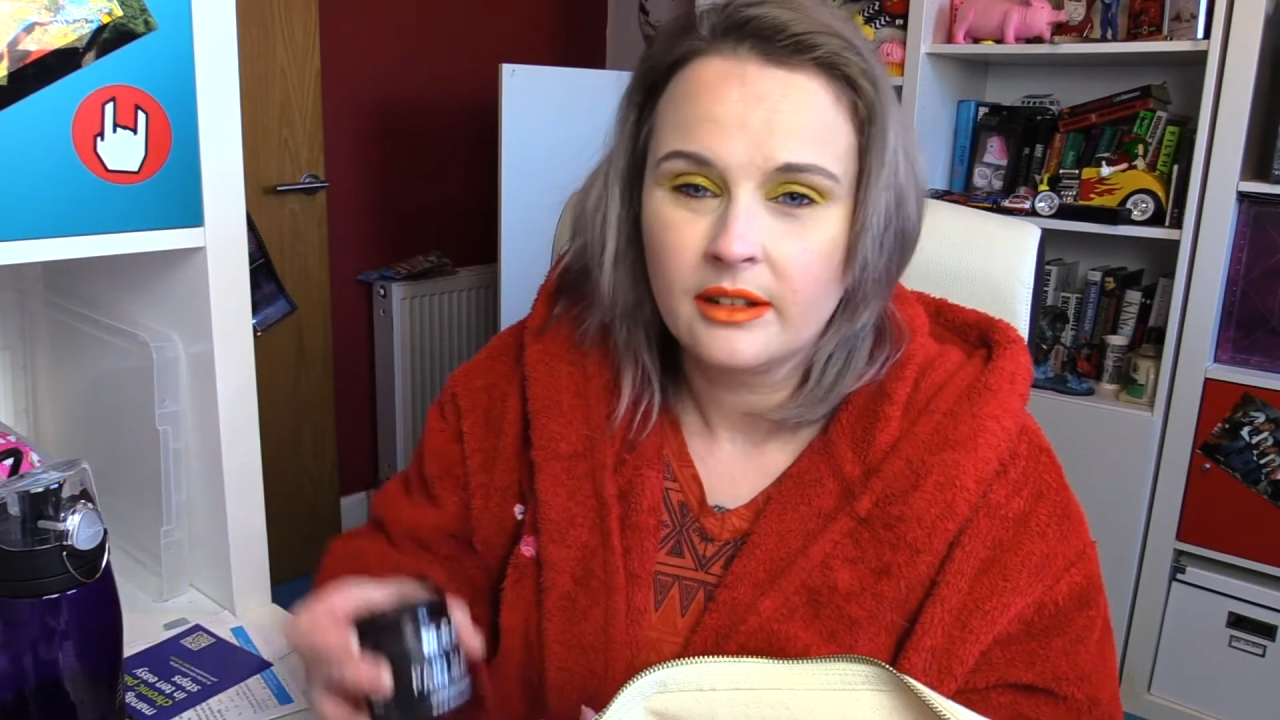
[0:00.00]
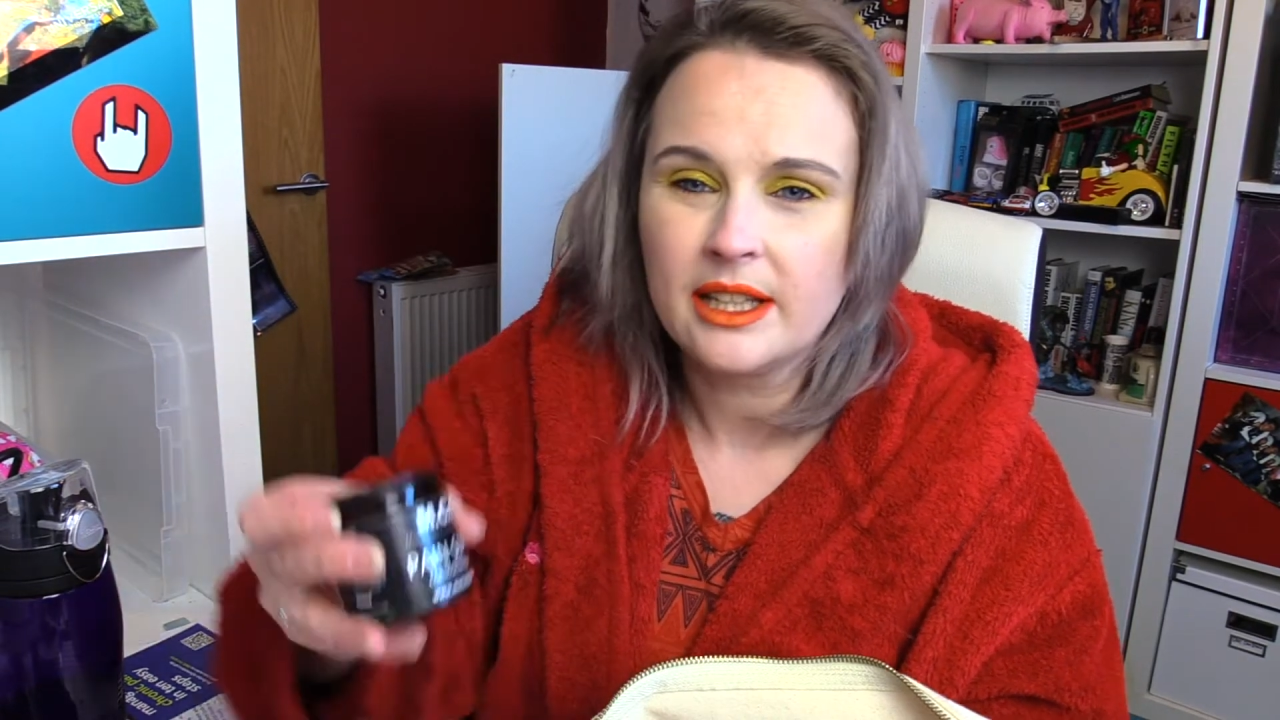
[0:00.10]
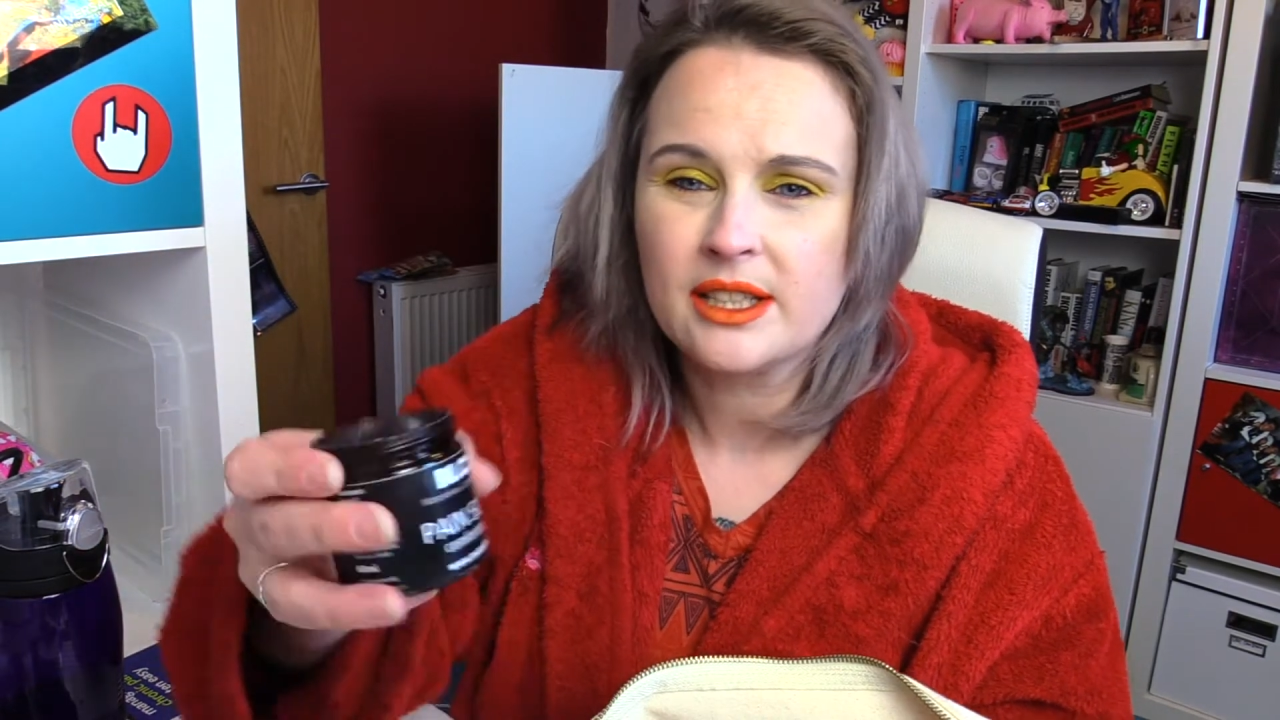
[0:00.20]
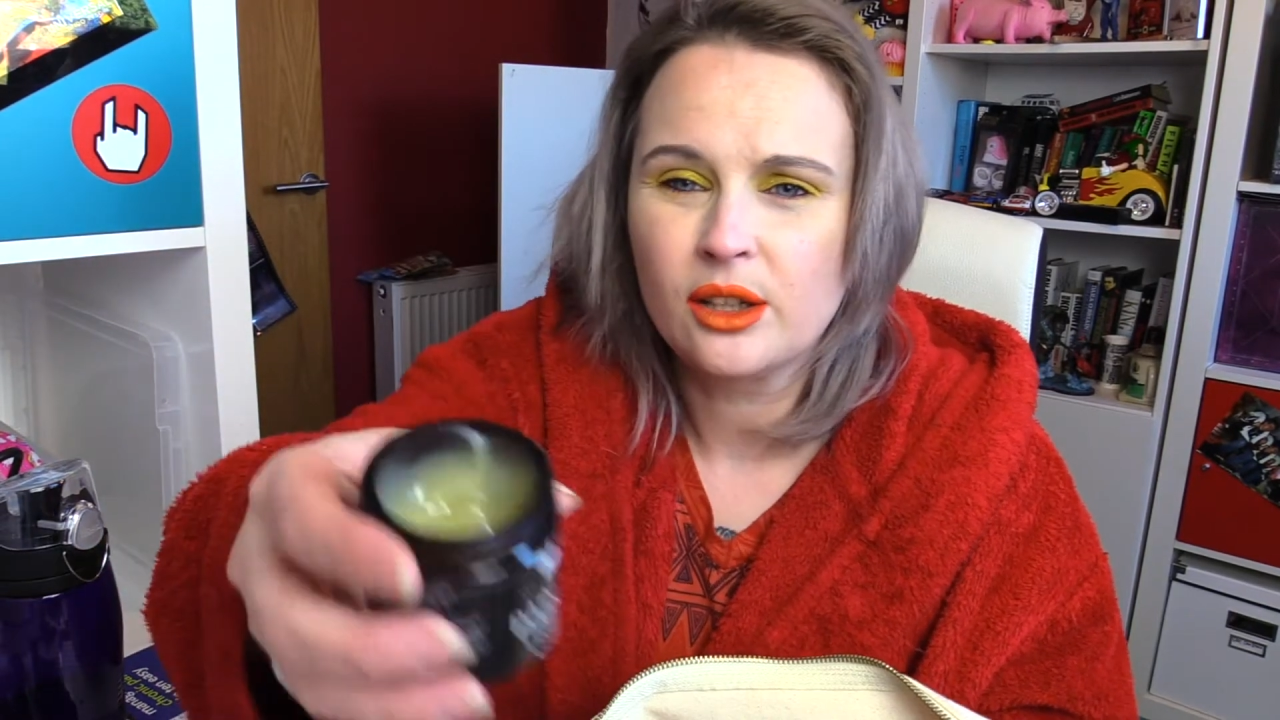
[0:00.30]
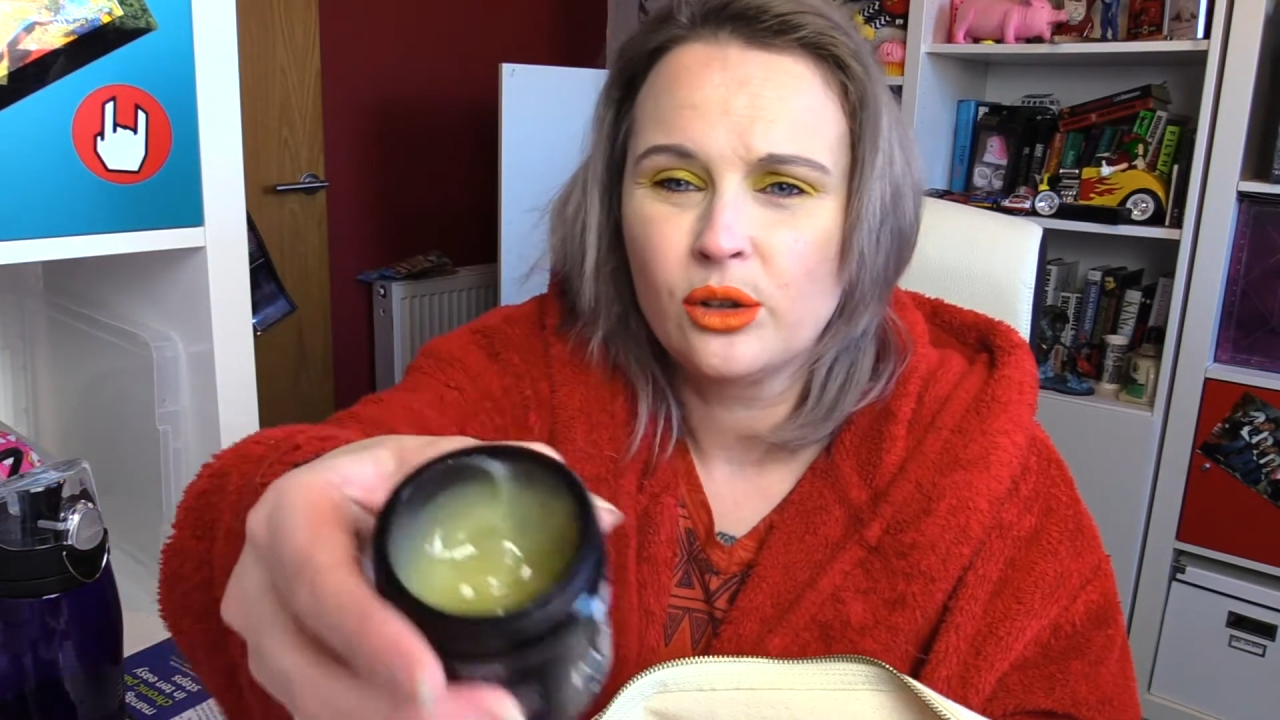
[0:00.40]

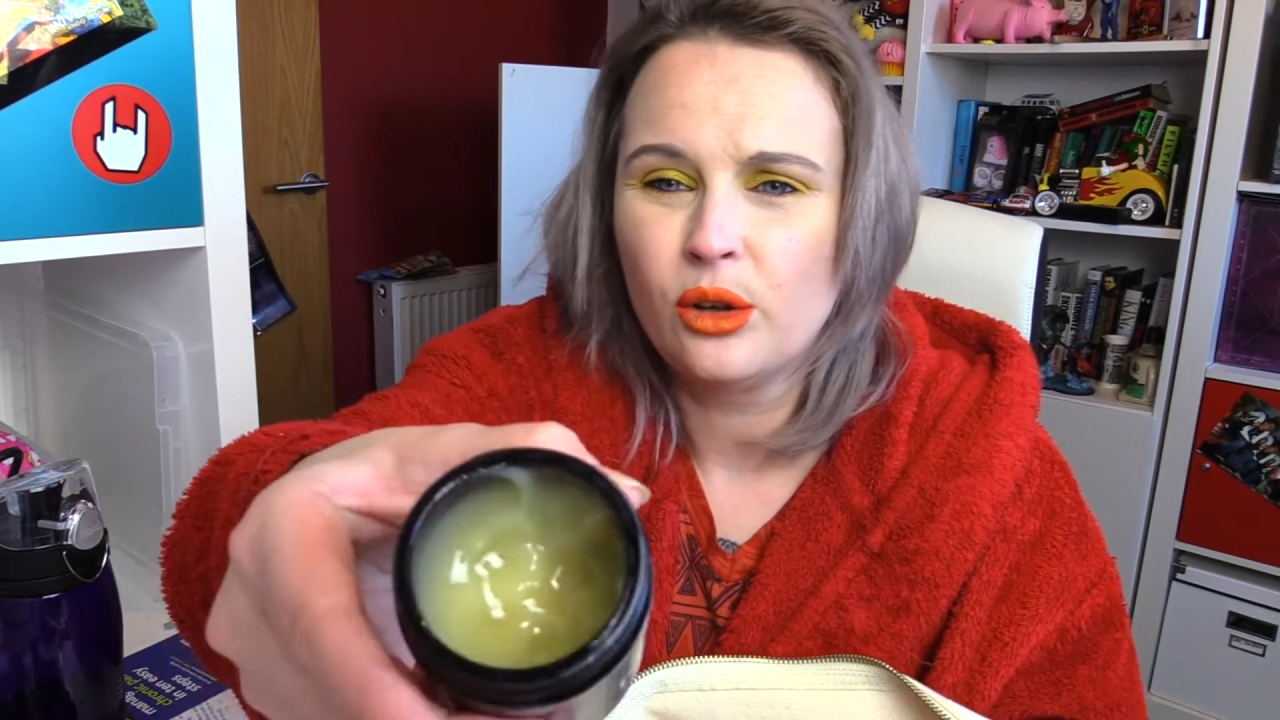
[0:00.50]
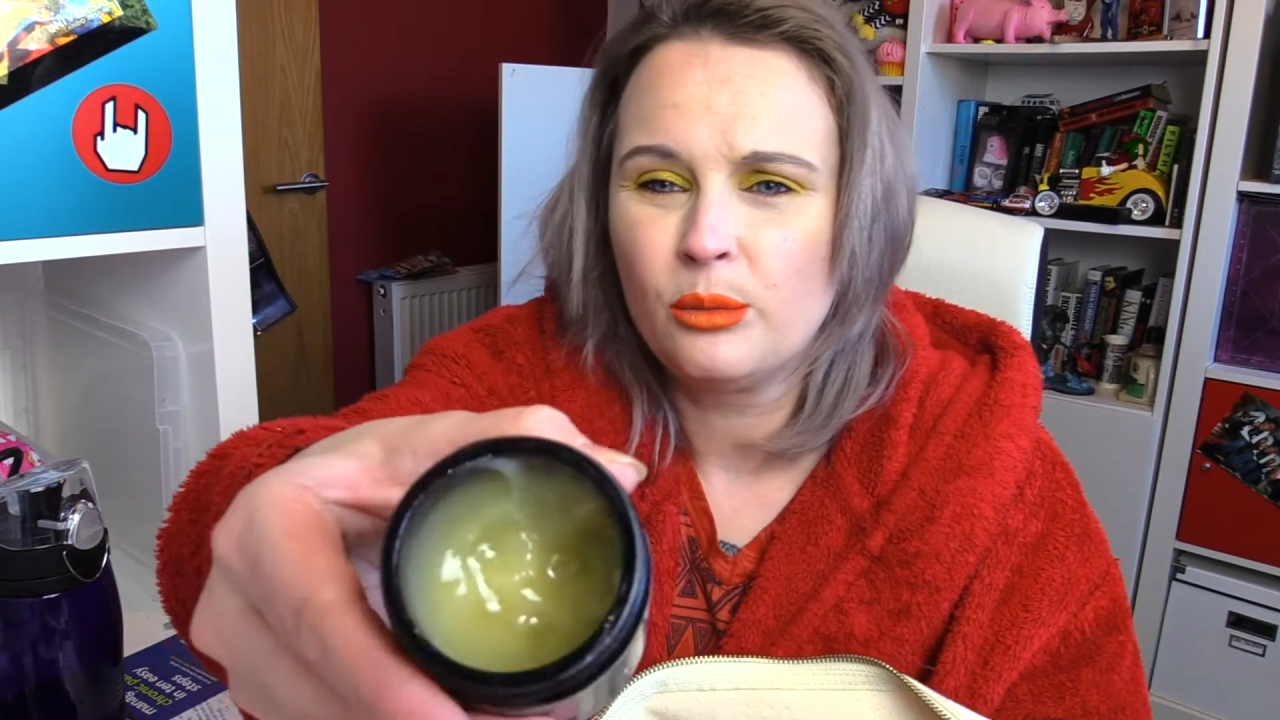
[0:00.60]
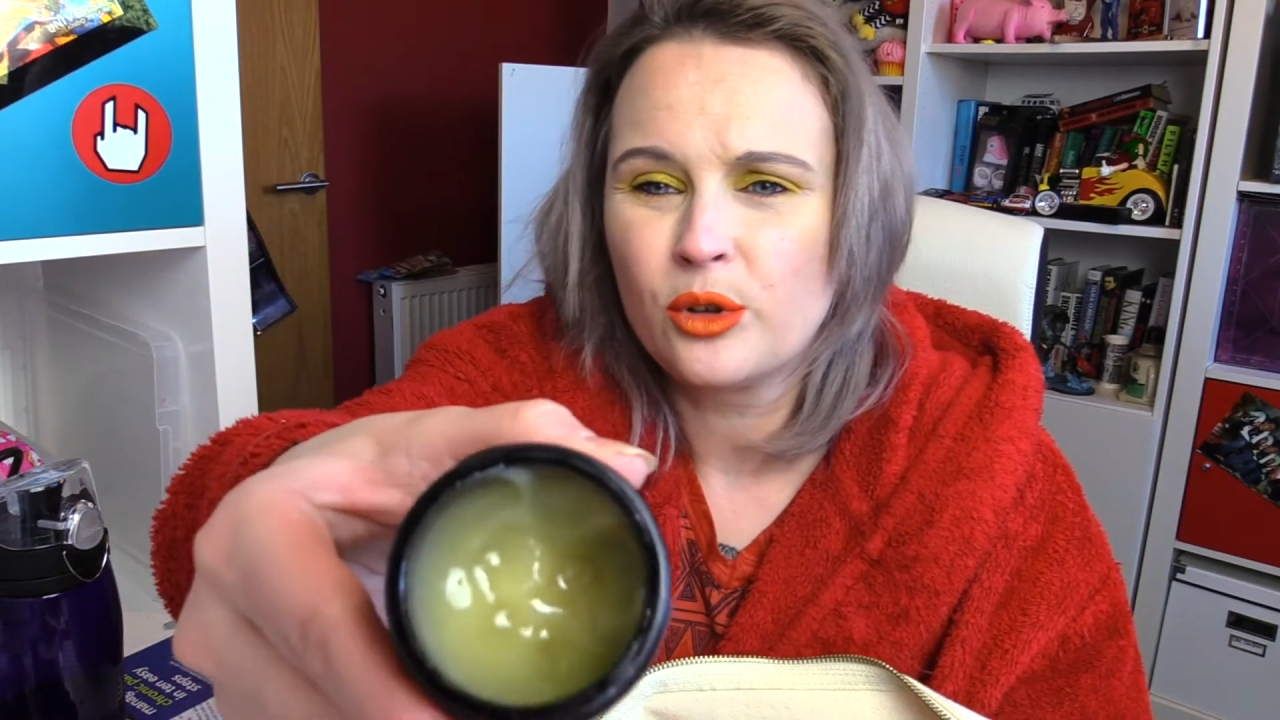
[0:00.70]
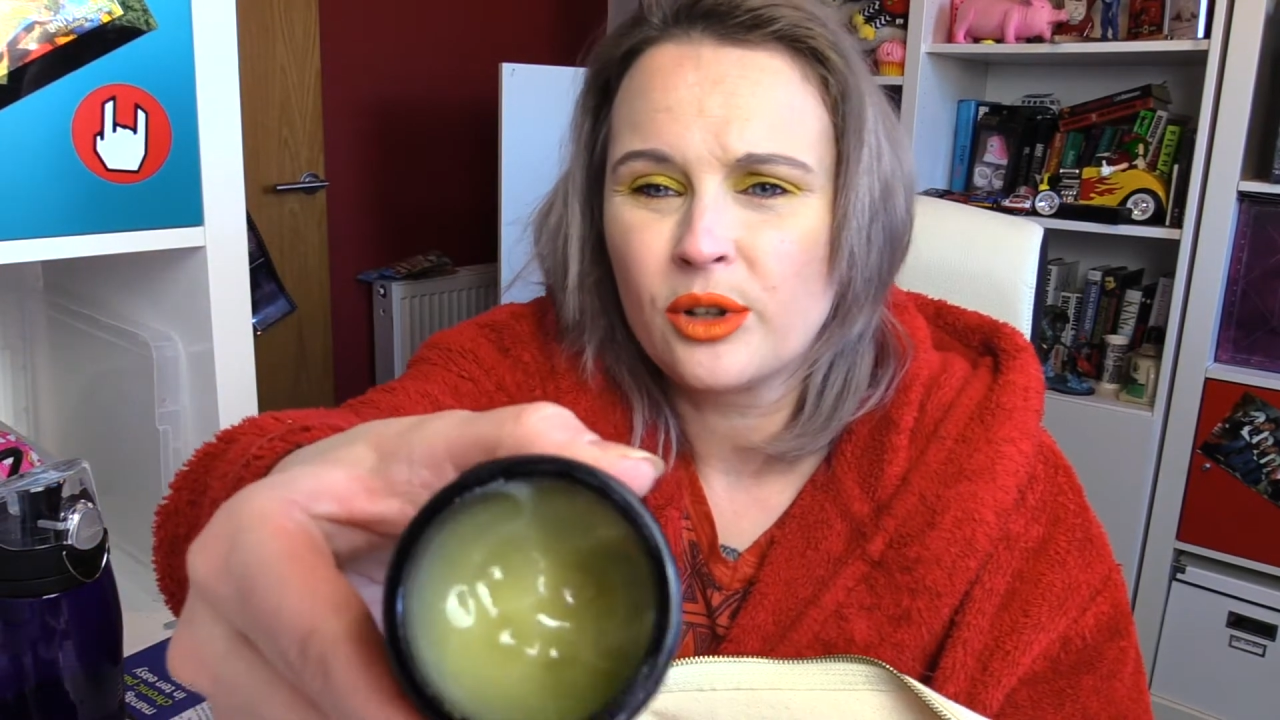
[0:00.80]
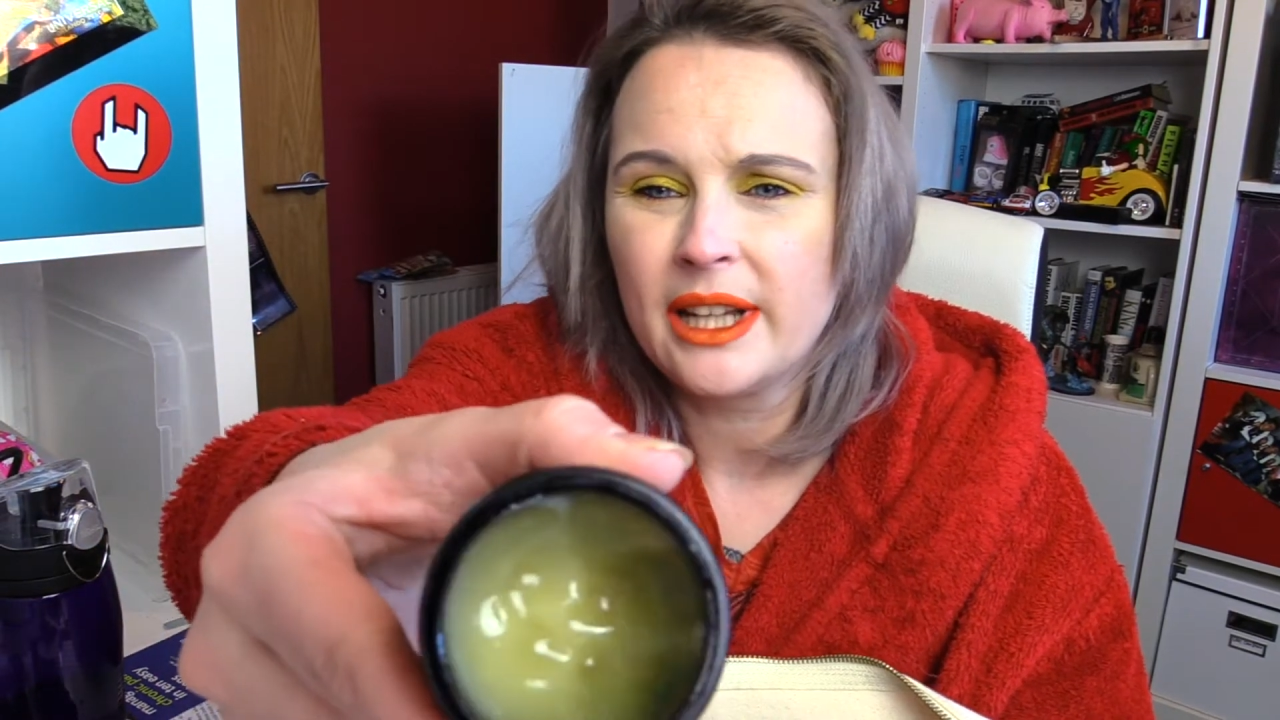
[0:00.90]
it's a lot more